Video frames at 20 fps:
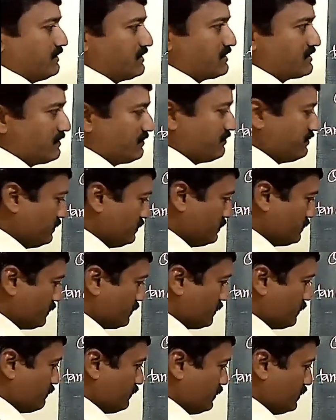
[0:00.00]
minus alpha is
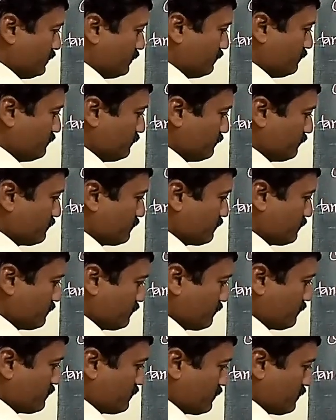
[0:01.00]
nothing but
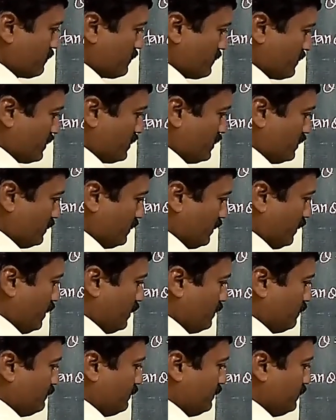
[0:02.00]

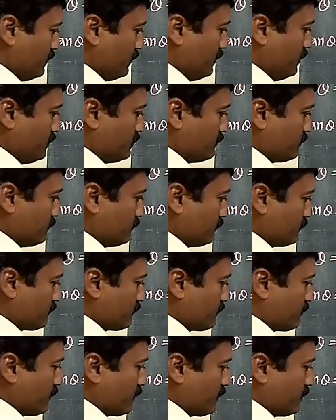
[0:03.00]
tan beta
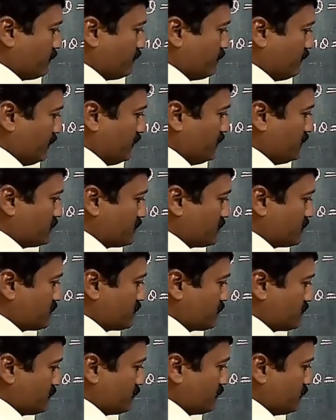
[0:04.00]

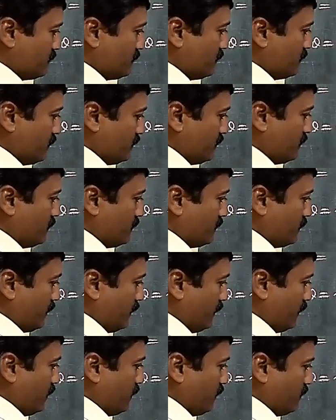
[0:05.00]
minus
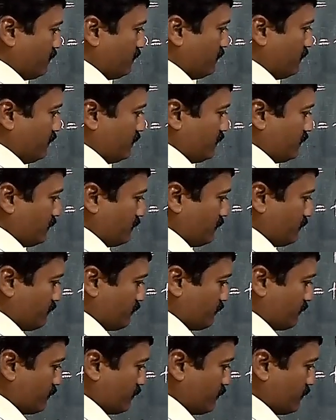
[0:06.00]
tan alpha
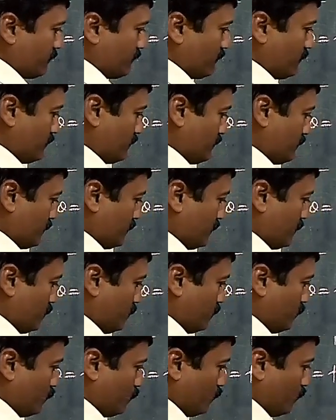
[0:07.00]

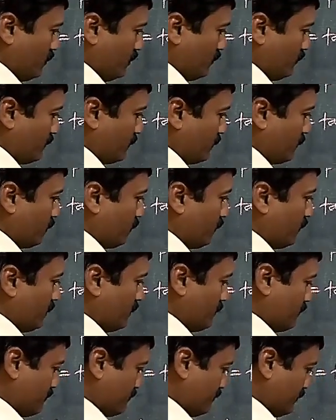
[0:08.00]
whole divided
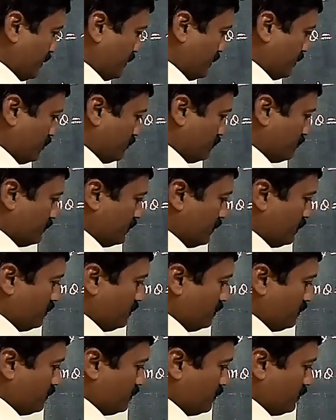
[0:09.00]
by
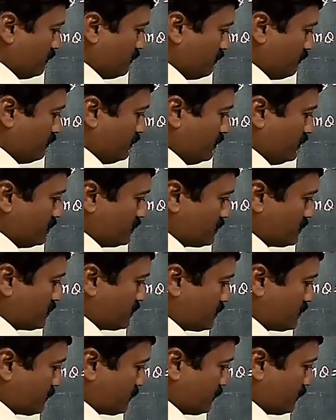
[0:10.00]
1
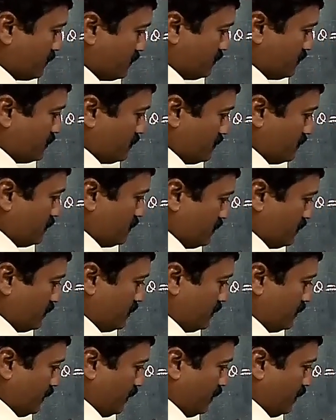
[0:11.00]
plus
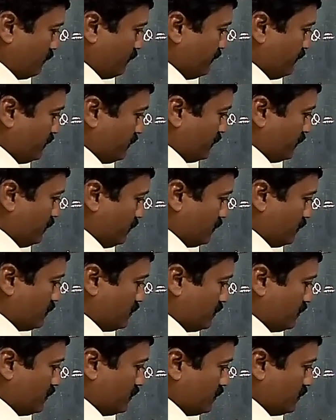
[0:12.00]
tan beta
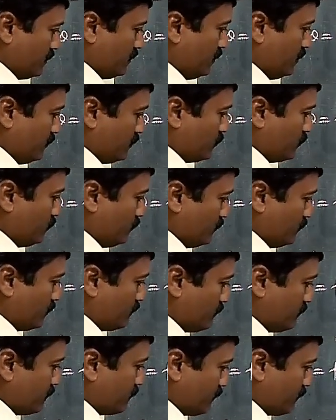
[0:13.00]
into
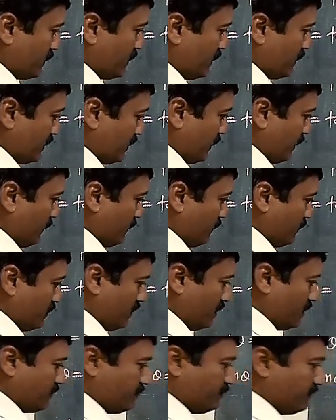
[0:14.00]
tan
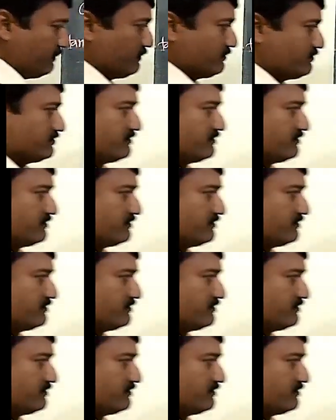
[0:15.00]
alpha.